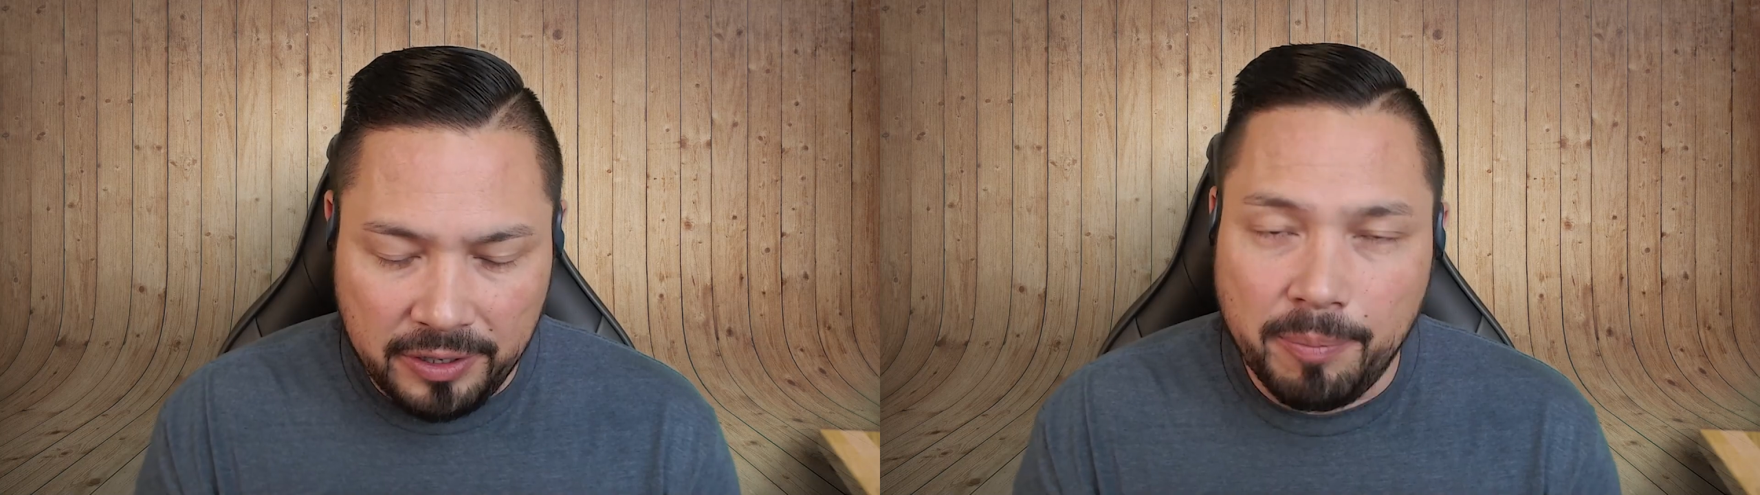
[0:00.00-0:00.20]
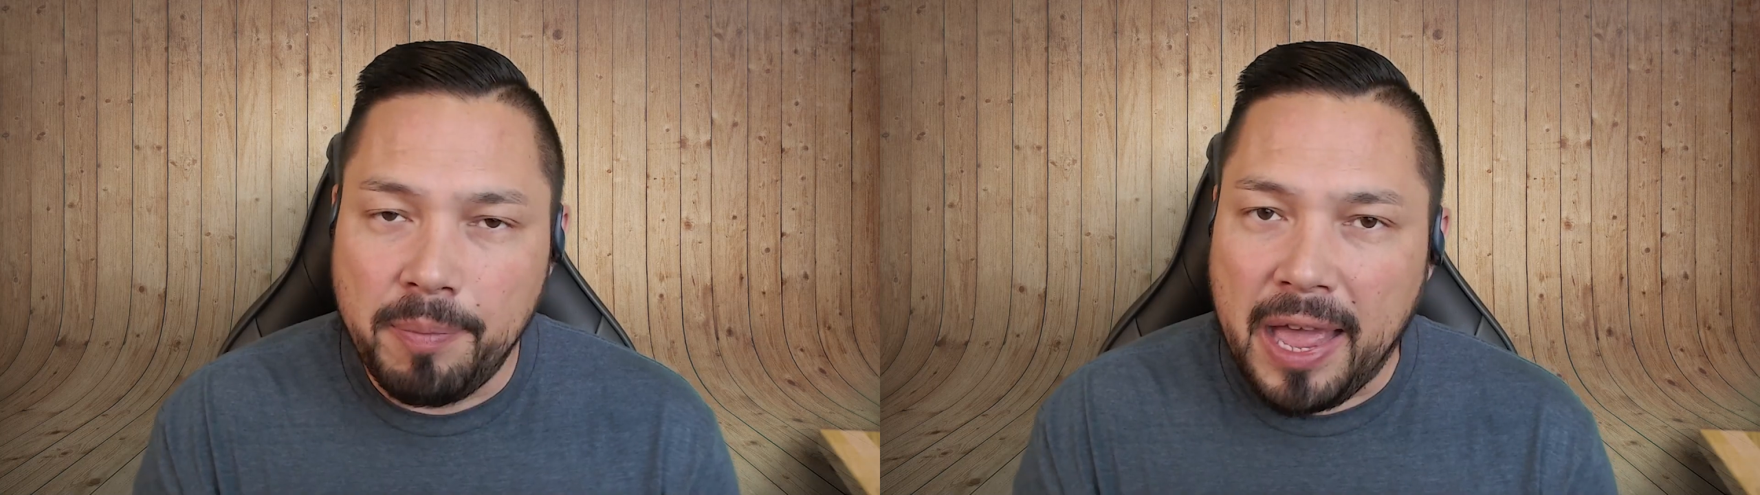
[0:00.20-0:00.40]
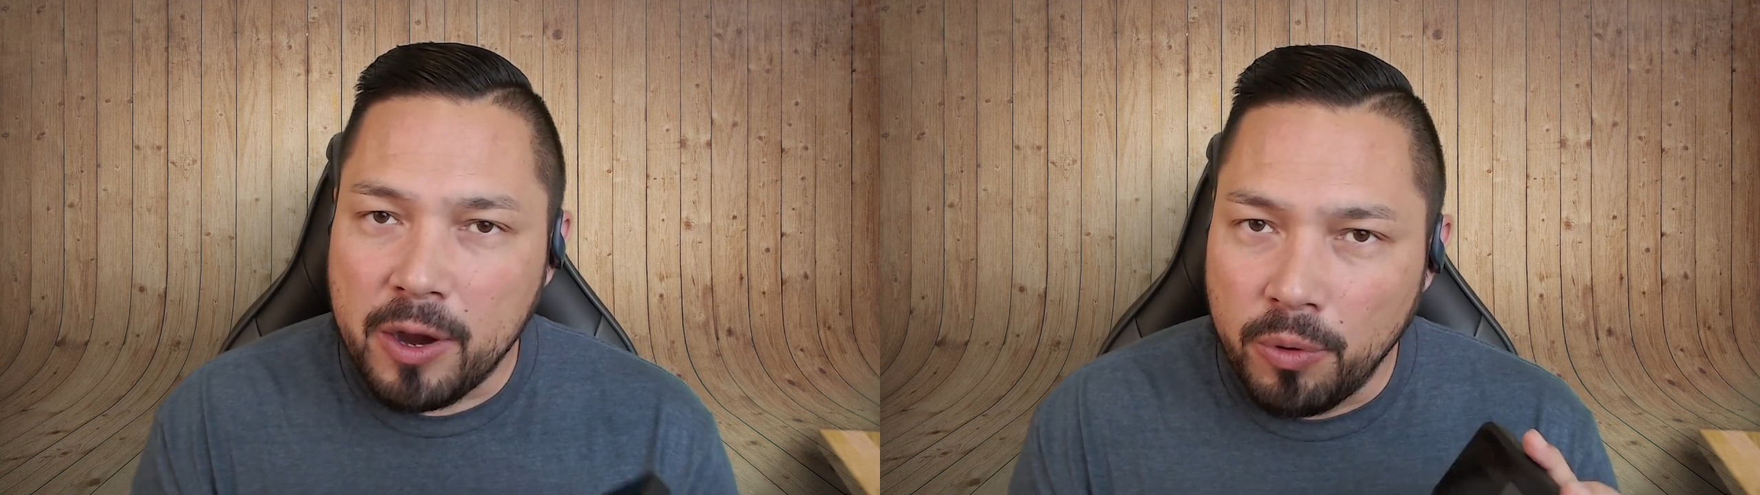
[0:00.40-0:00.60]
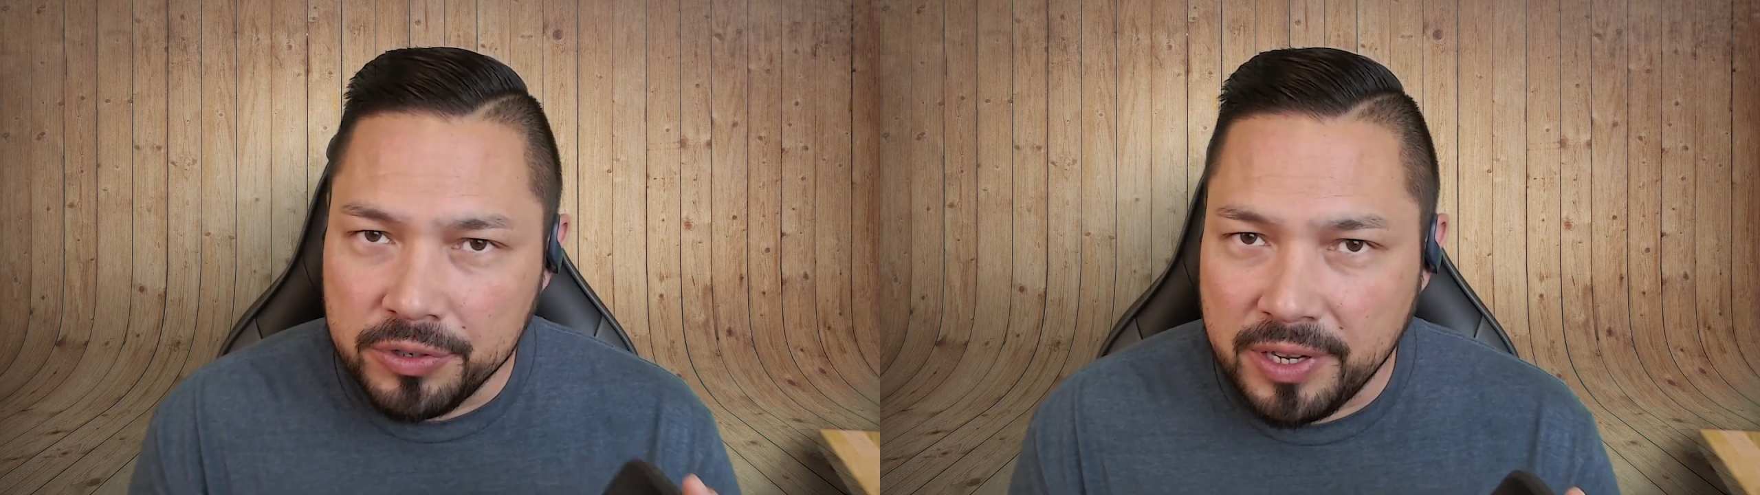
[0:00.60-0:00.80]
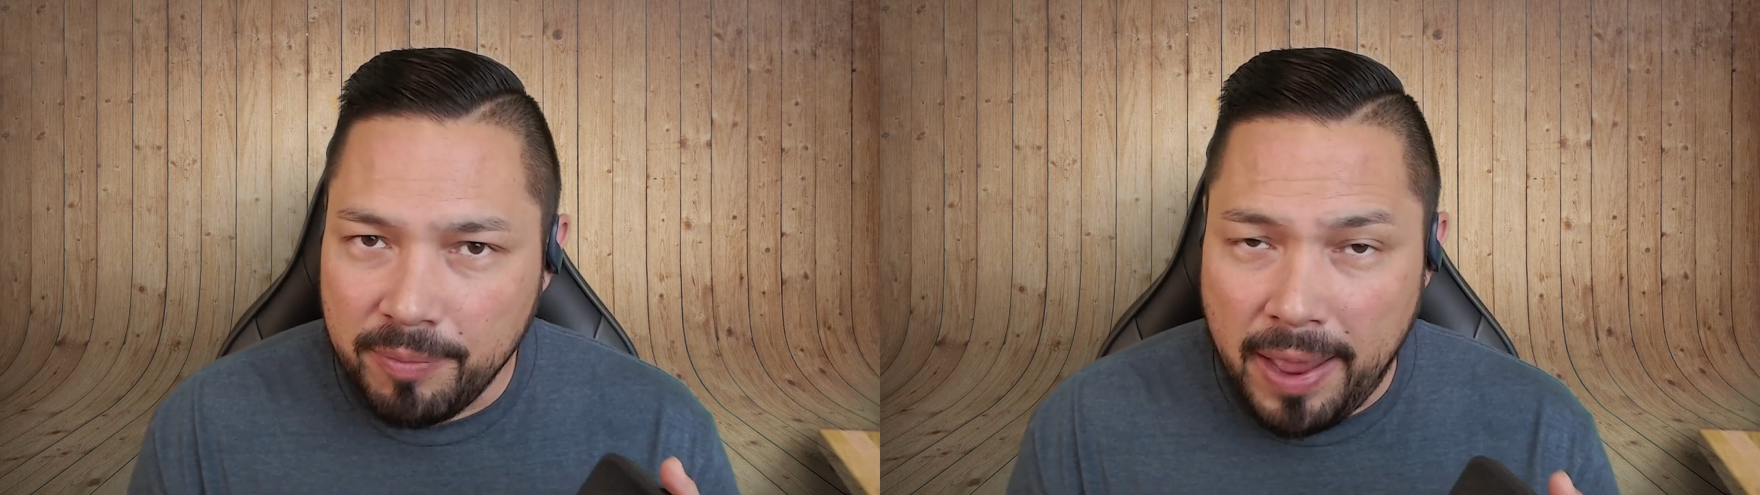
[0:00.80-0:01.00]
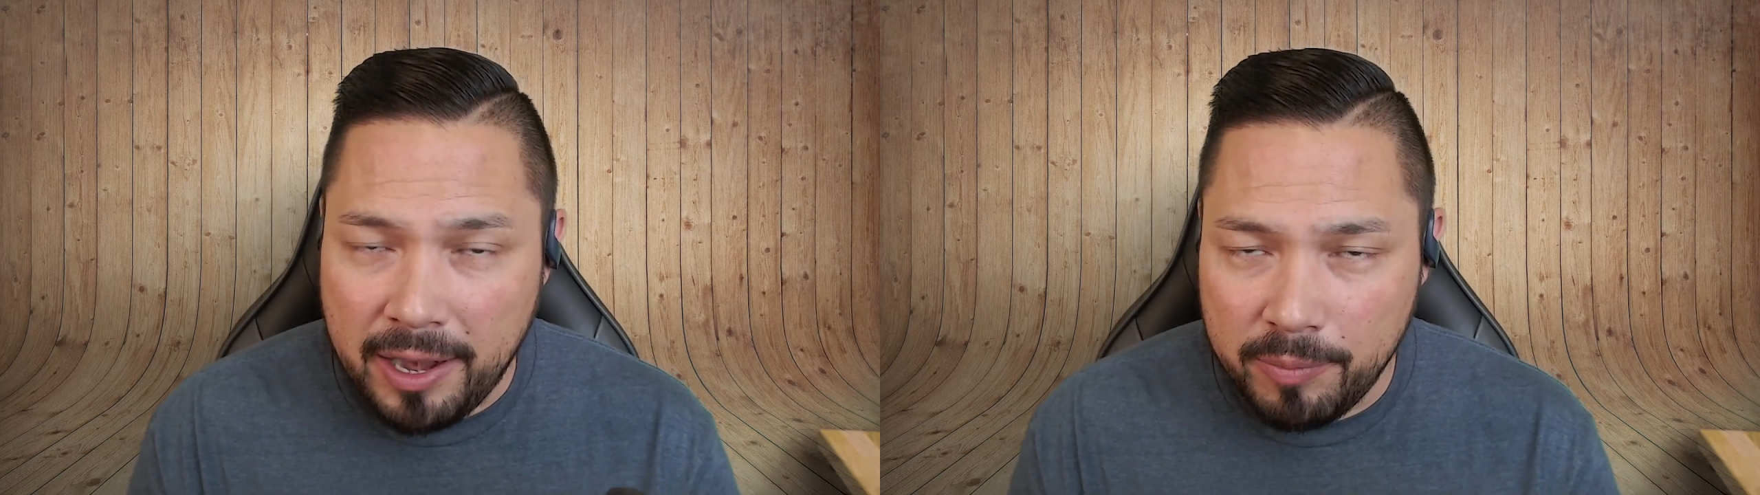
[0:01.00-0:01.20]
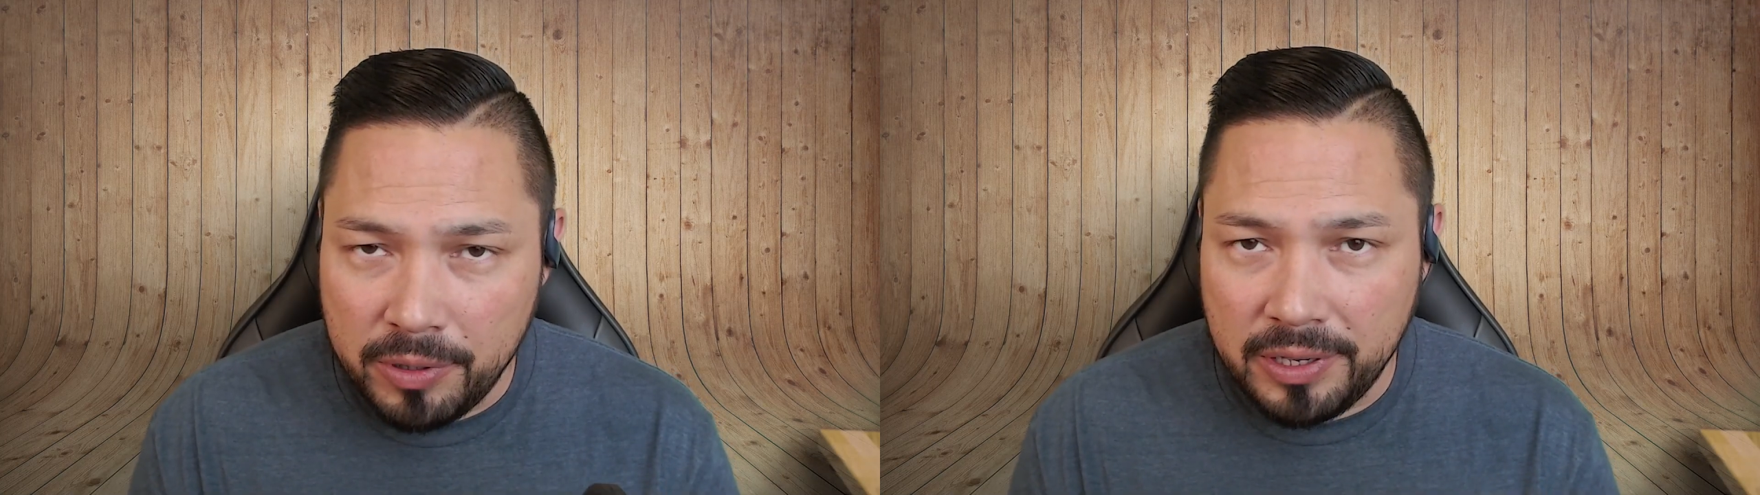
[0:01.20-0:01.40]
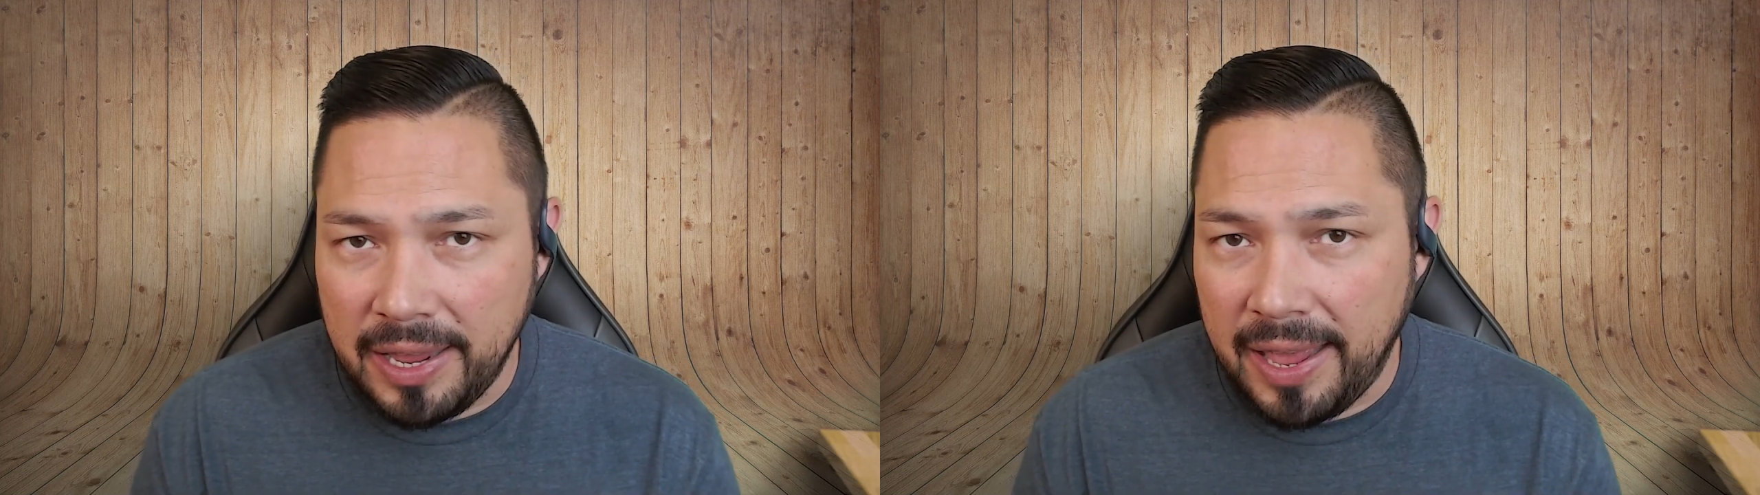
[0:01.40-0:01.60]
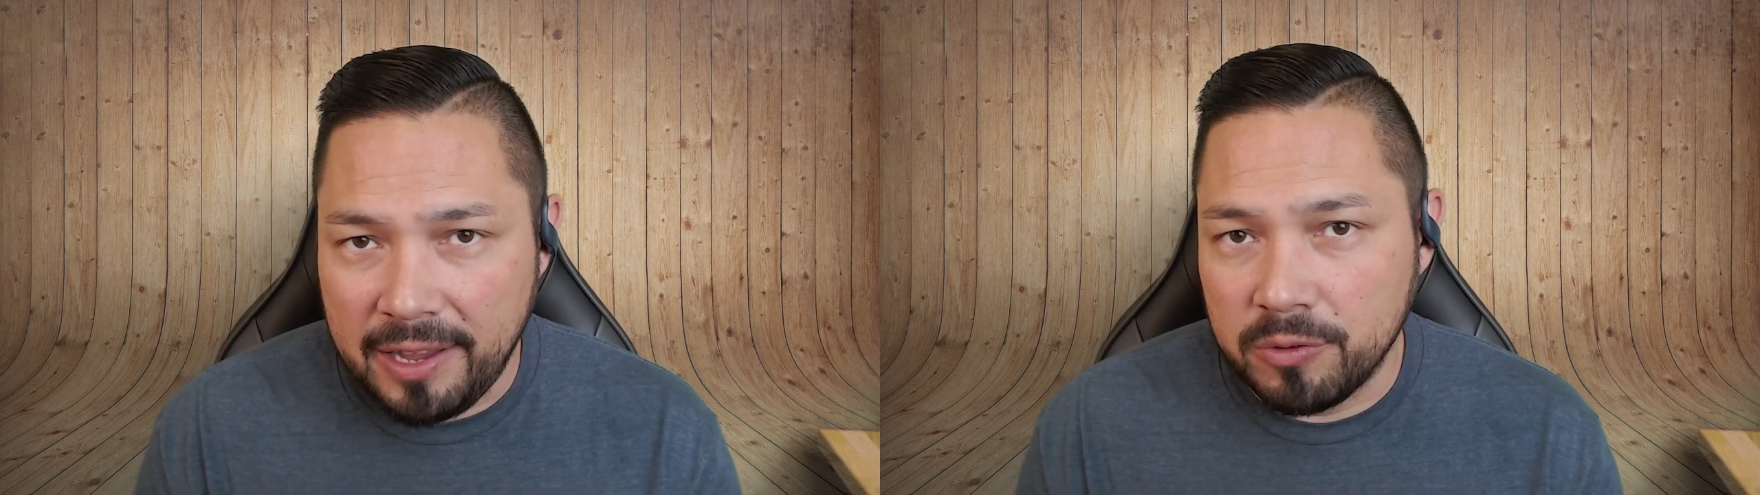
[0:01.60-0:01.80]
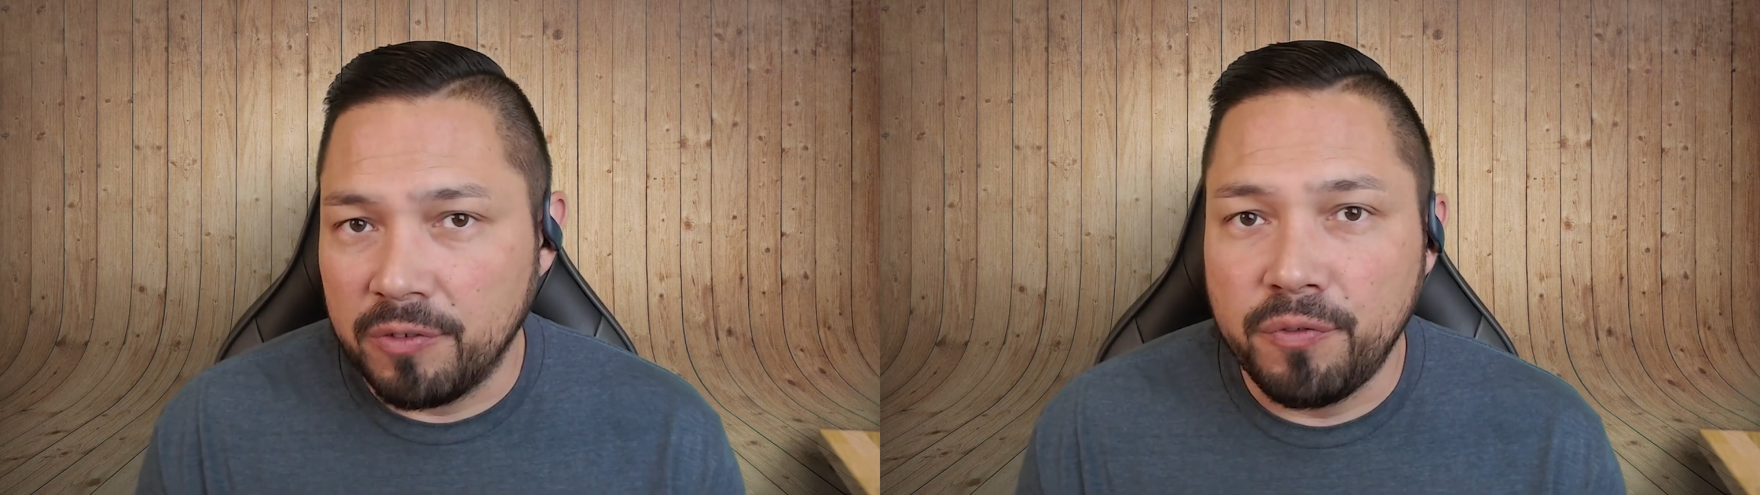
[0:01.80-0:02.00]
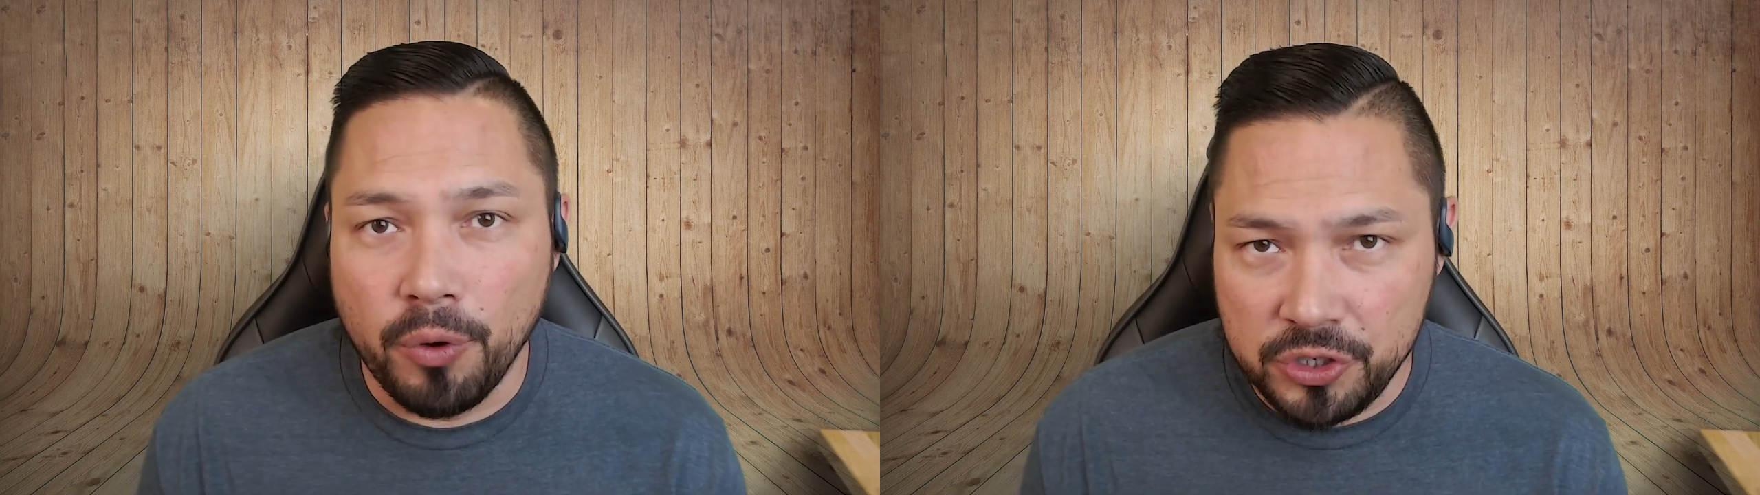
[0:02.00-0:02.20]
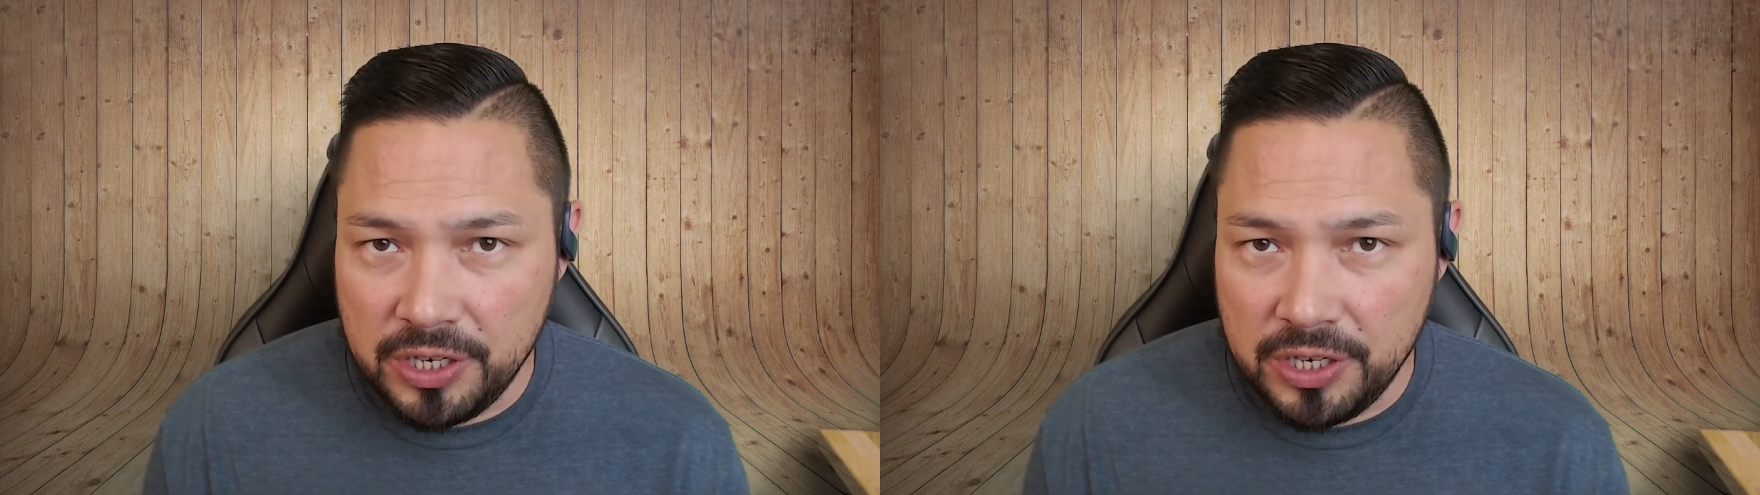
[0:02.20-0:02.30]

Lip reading: the backwards compatibility it has with the 4G